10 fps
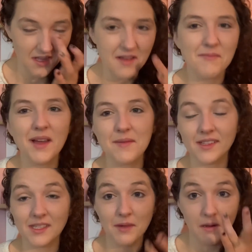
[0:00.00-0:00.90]
My
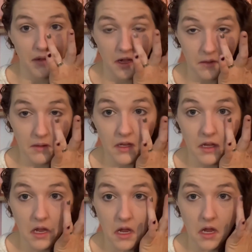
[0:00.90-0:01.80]
messy bed behind me.
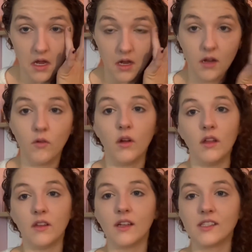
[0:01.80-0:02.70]
Well,
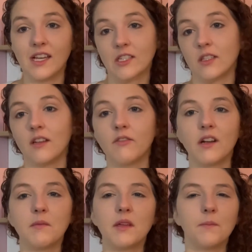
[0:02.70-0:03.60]
it's actually in front of me.